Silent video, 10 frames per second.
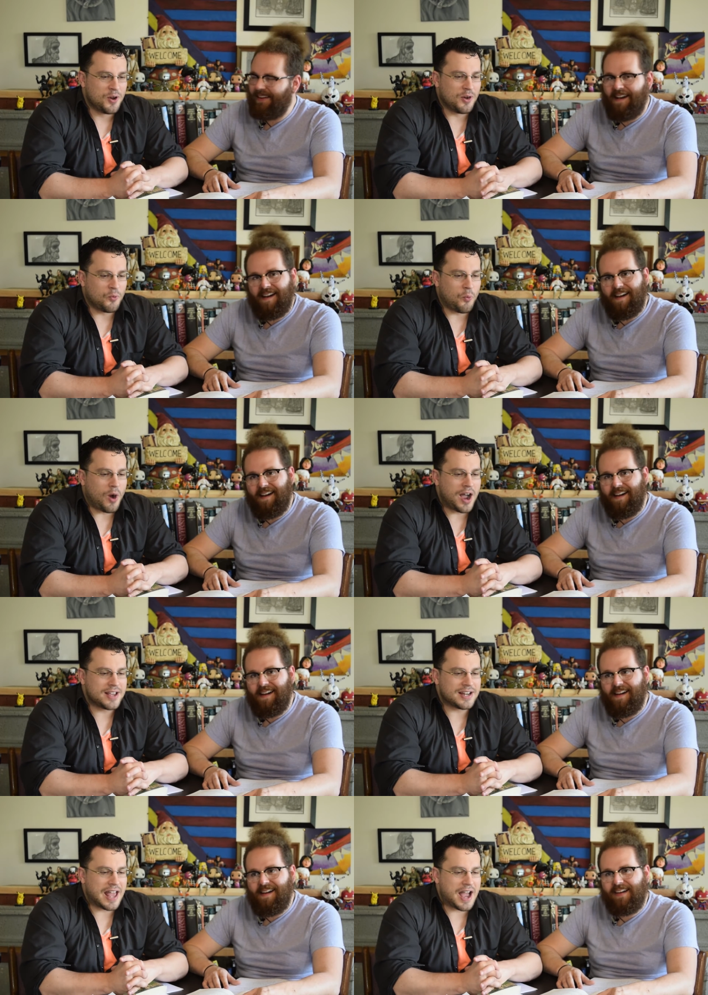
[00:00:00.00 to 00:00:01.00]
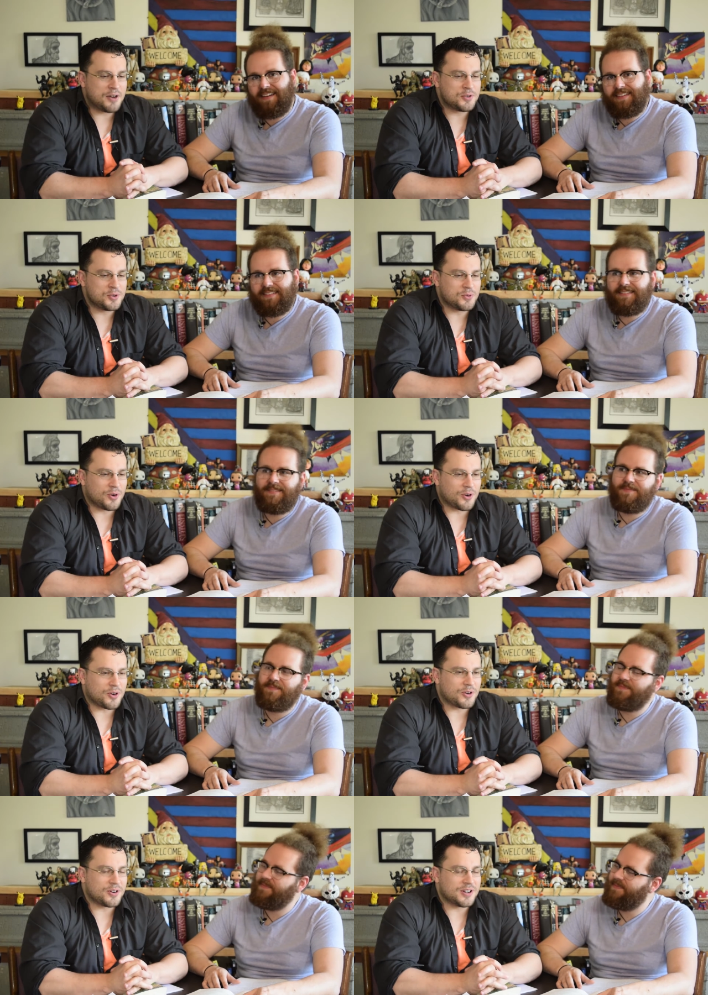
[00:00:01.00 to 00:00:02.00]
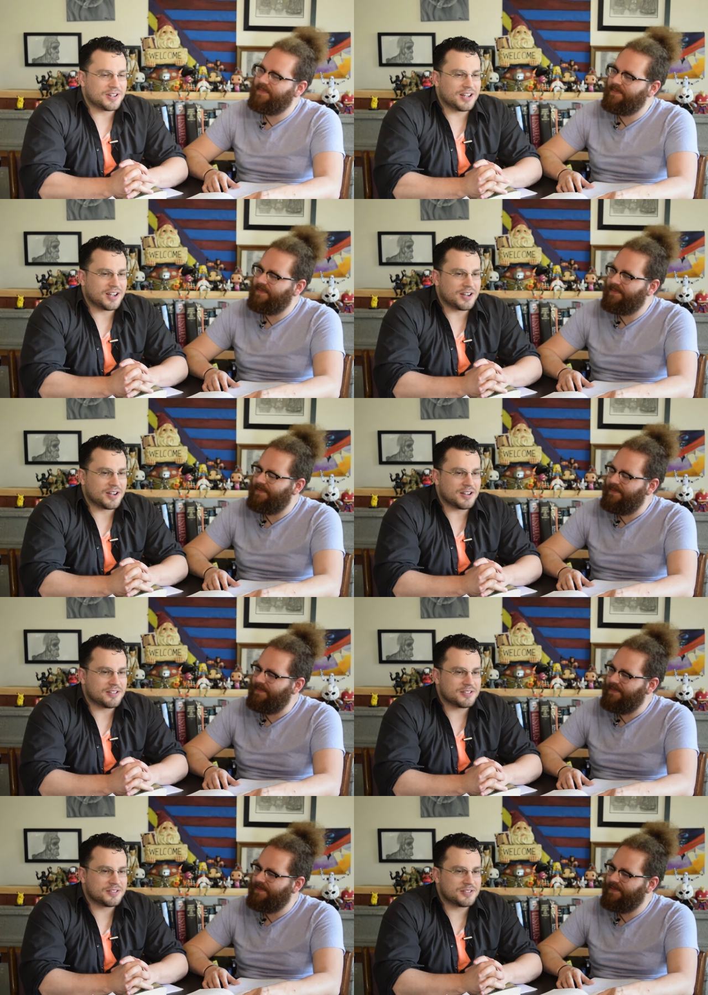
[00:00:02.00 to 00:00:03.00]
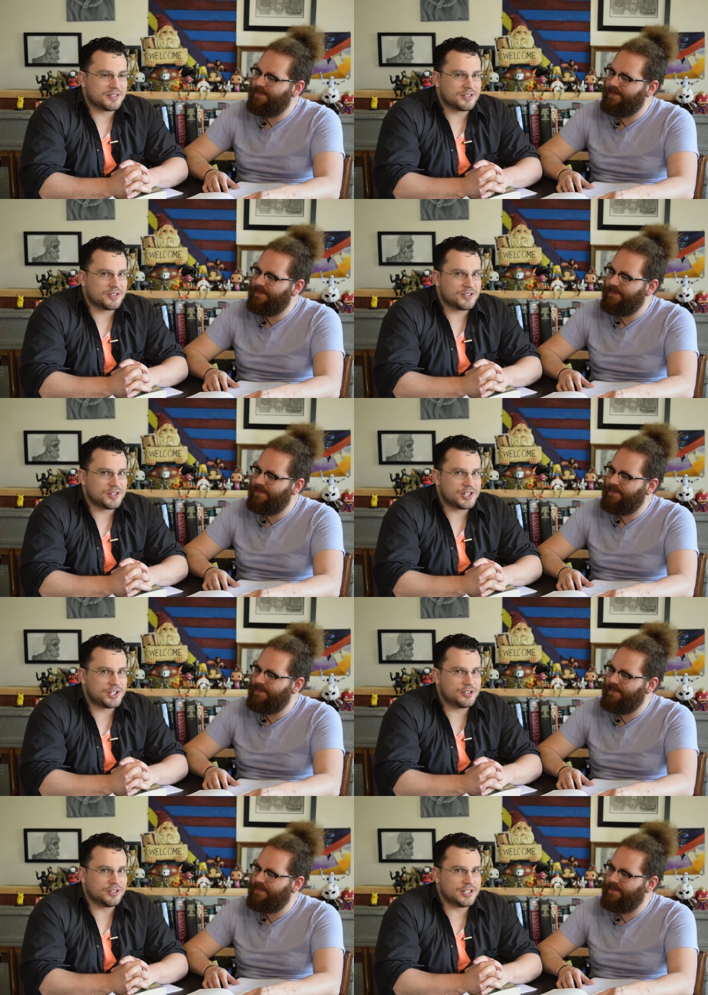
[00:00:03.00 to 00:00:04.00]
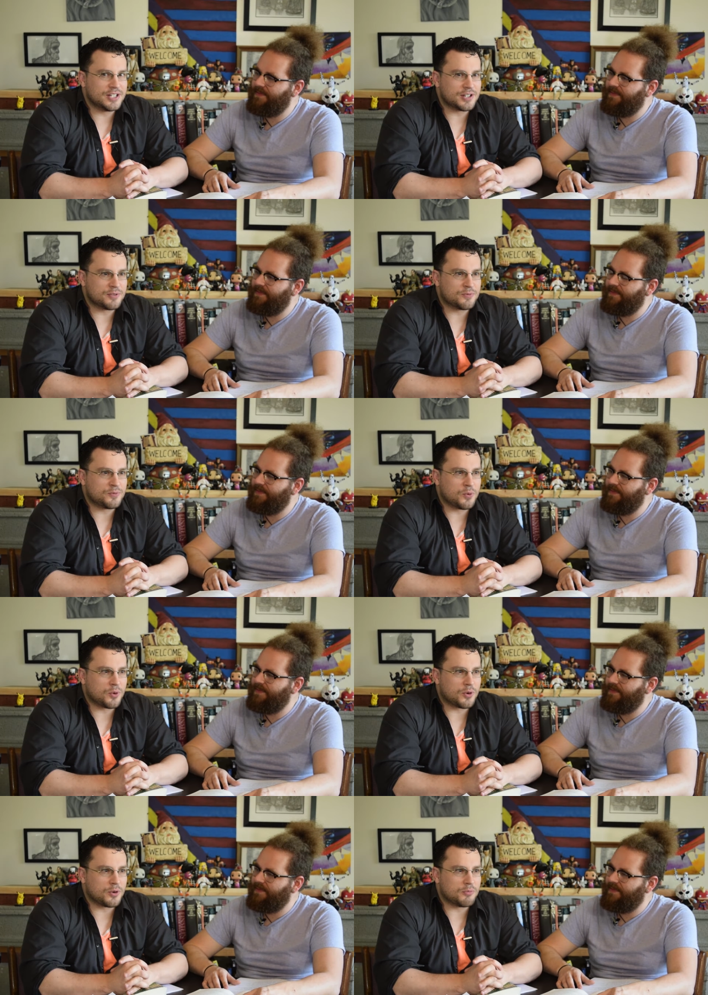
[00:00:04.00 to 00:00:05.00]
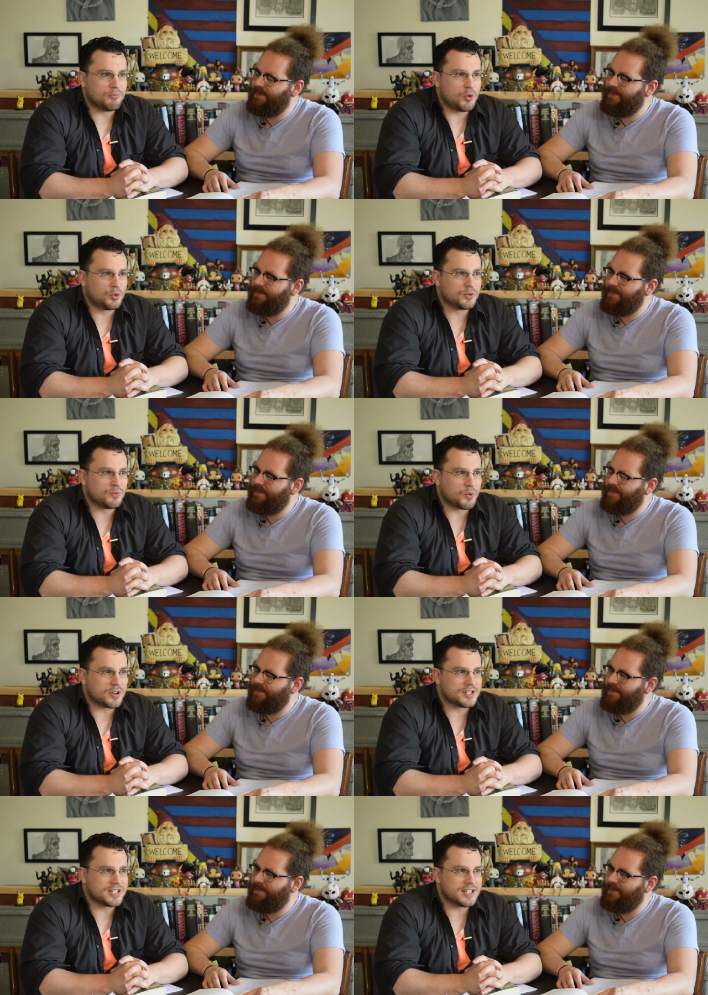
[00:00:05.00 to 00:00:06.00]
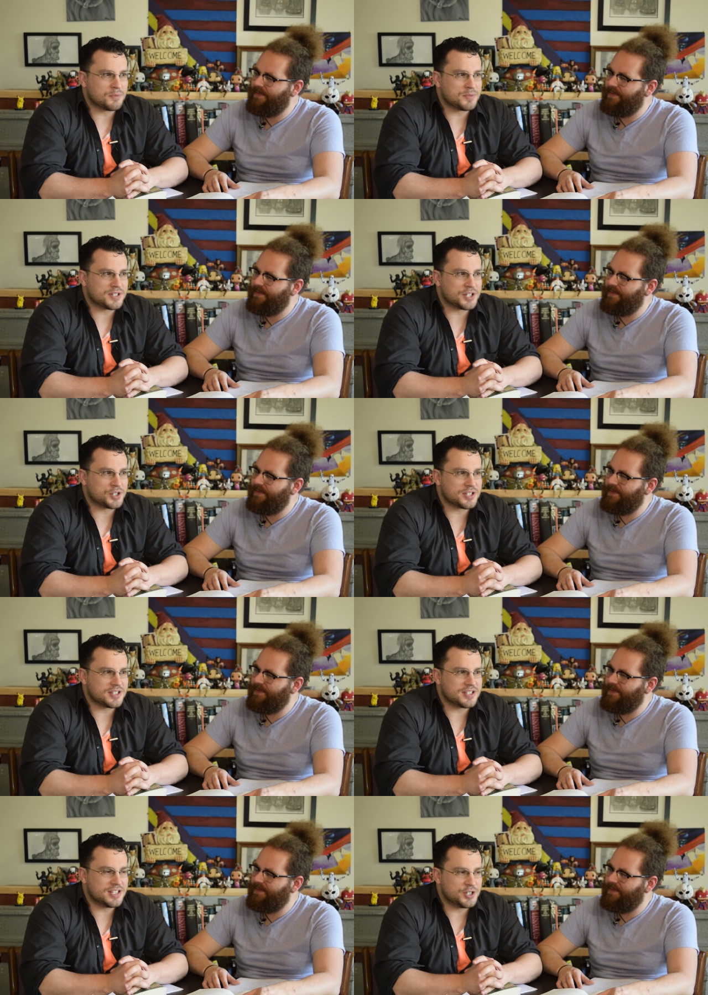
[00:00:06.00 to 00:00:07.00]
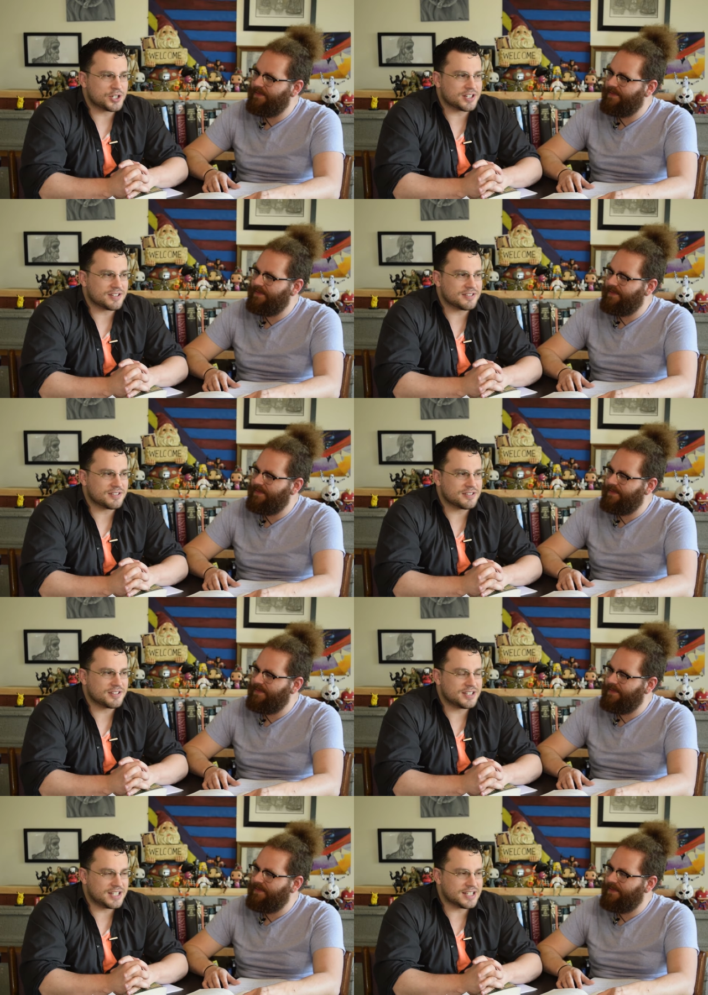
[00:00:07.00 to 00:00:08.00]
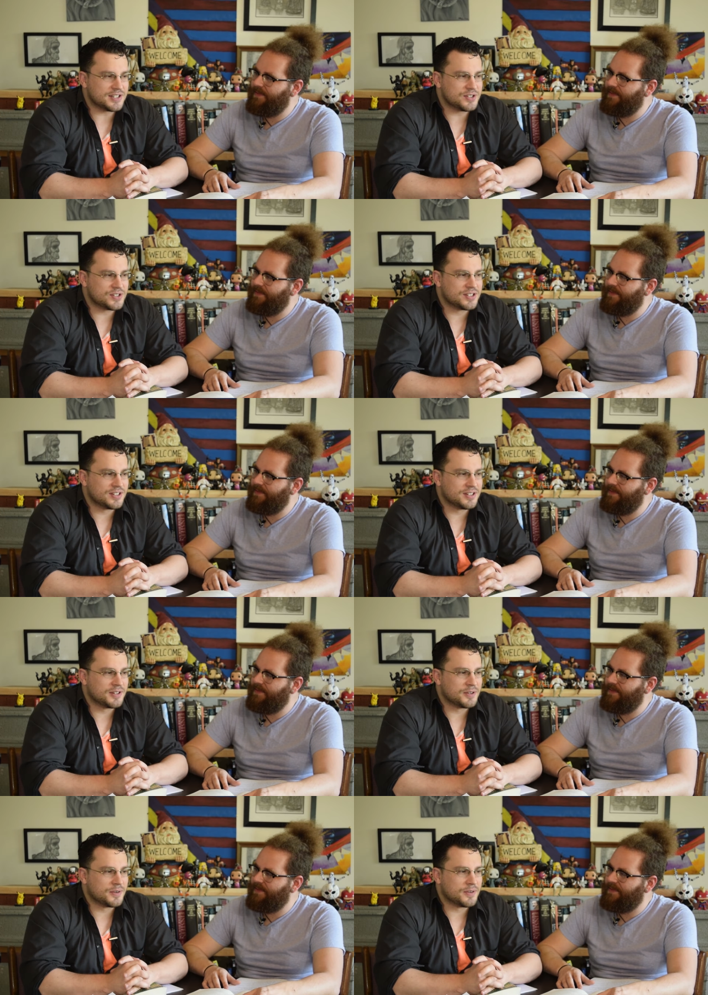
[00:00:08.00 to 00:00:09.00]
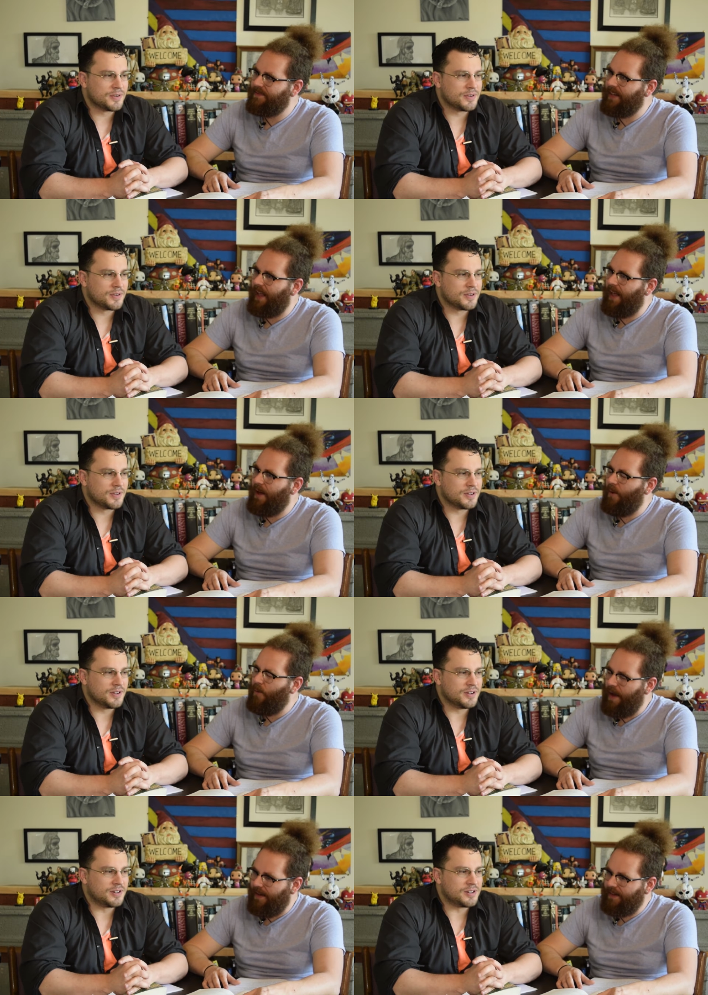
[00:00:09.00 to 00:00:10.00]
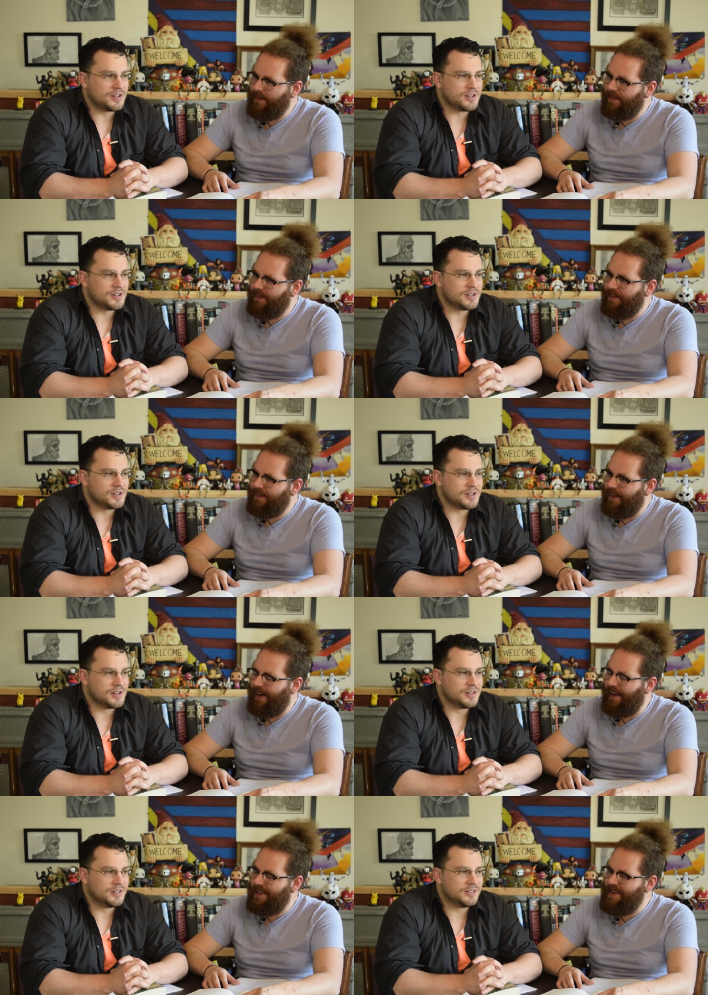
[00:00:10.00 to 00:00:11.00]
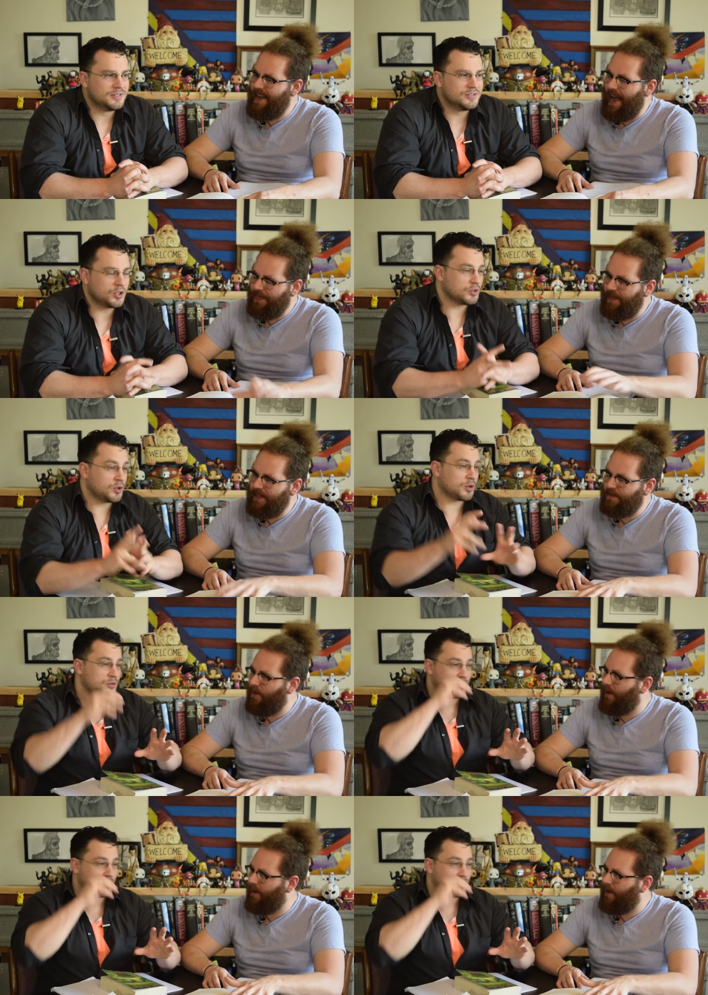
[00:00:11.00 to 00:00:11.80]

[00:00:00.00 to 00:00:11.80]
Speaker 1: why and how you are uh, cheerleading for Moldavort to get a position teaching kids. Well, I at don't, this don't,